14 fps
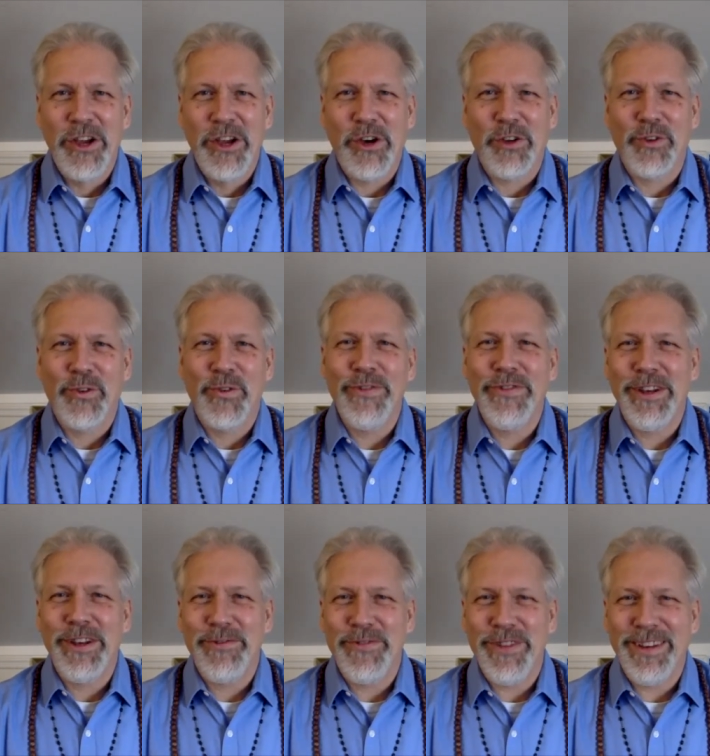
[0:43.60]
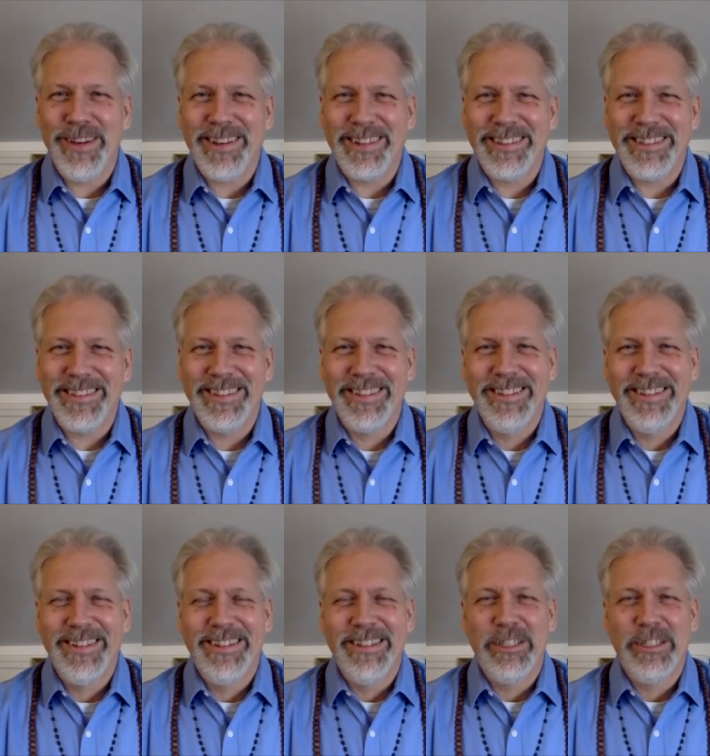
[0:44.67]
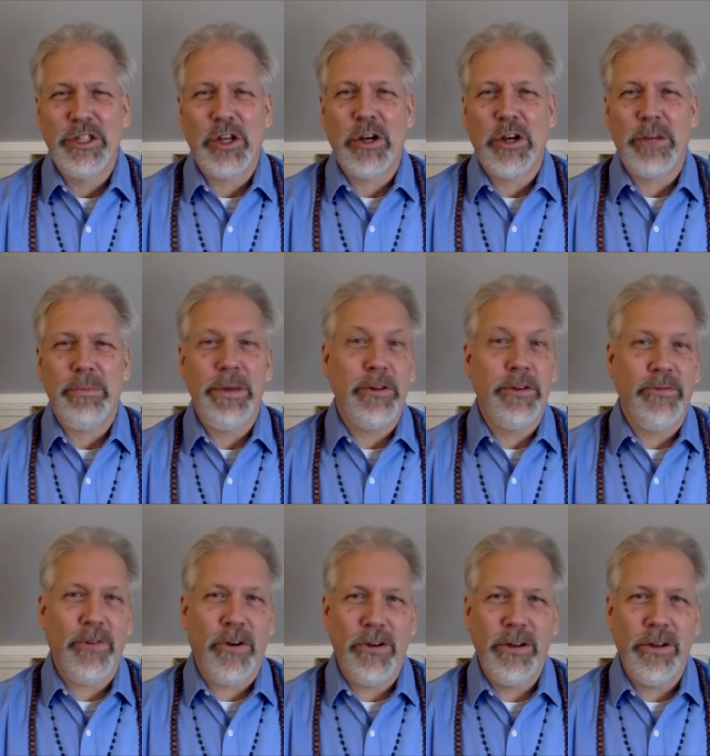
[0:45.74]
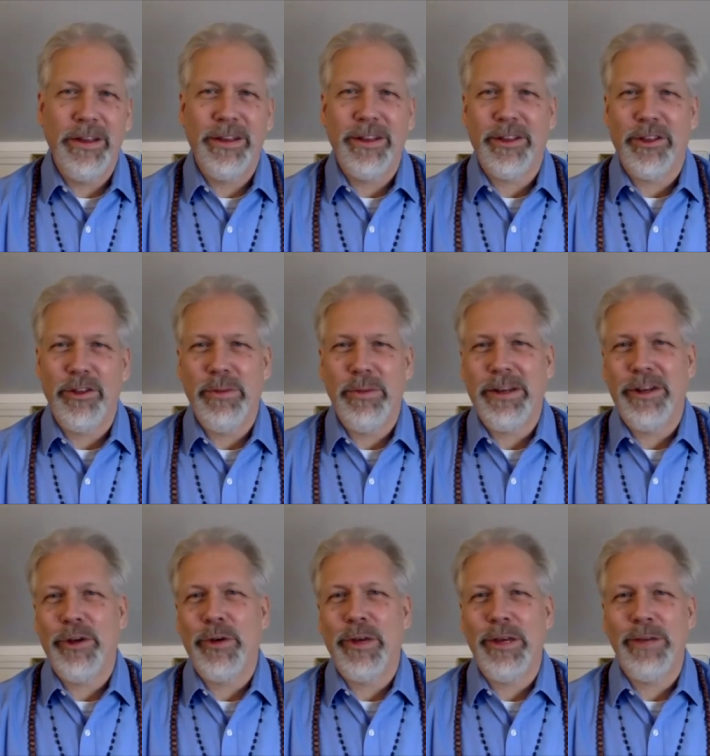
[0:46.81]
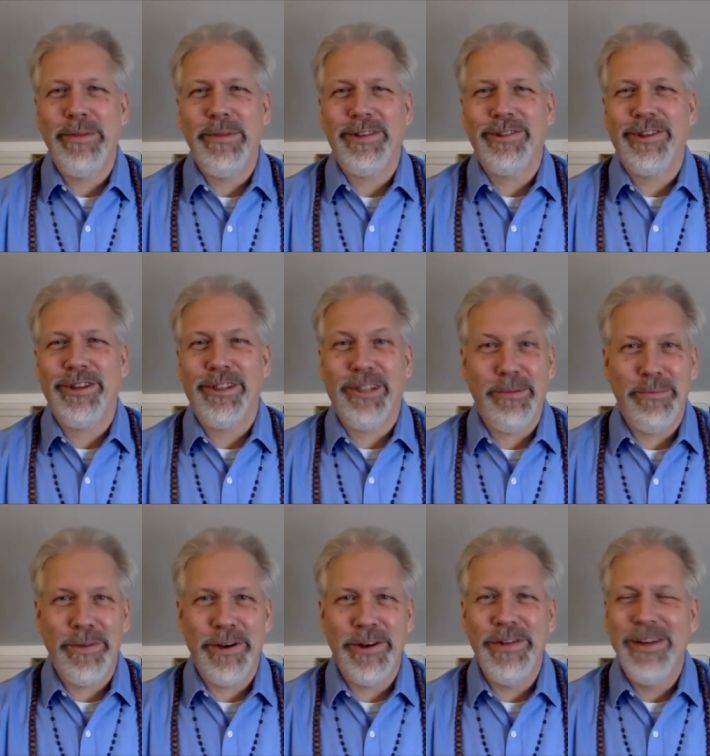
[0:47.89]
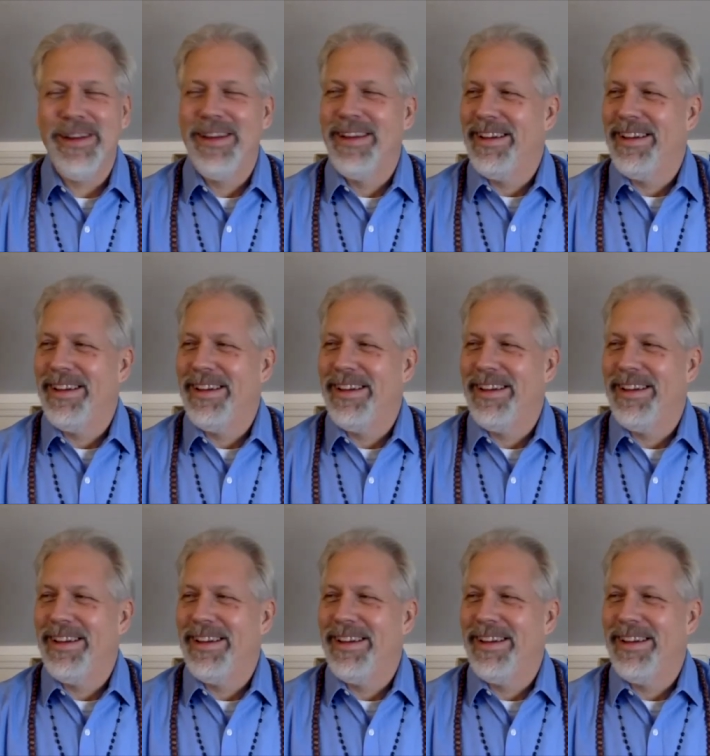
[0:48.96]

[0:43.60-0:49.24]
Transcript: called Griffin and Phoenix, starring Peter Falk, you might know him as Columbo,